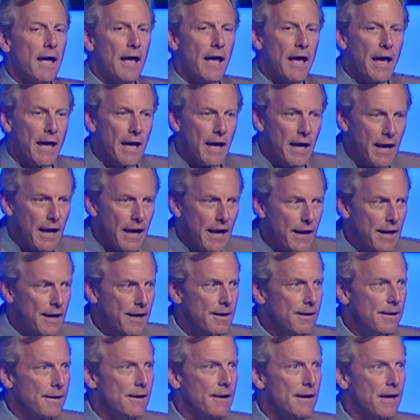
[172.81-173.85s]
And
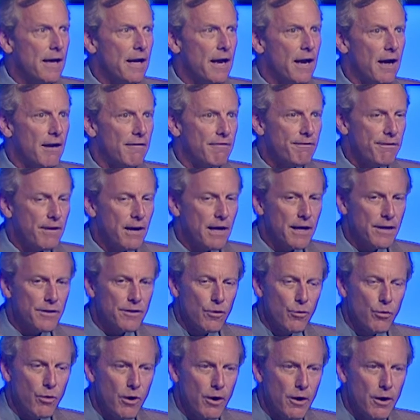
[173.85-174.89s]
I find the
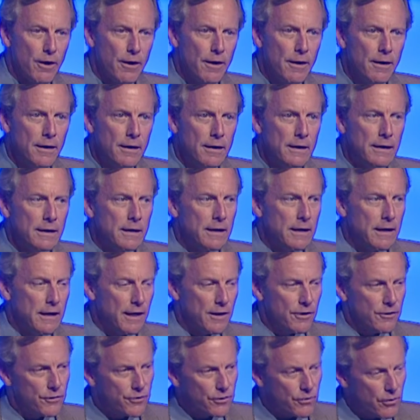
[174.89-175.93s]
word
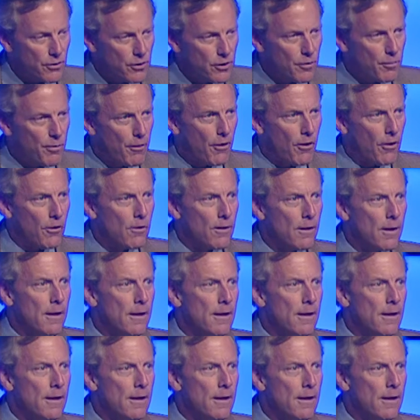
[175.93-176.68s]
inscrutable,